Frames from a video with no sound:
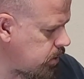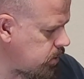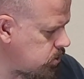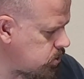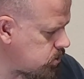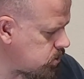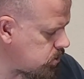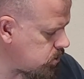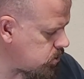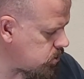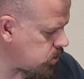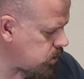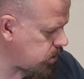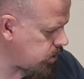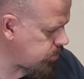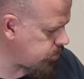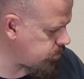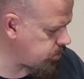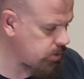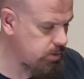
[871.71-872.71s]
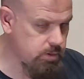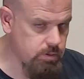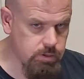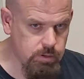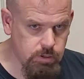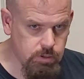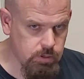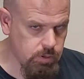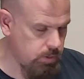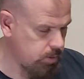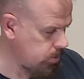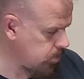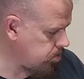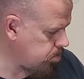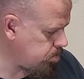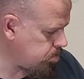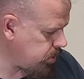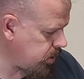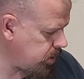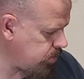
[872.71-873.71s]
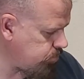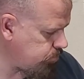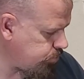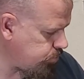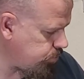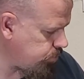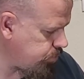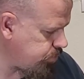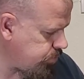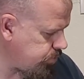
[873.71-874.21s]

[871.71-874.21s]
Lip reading: It doesn't have that painful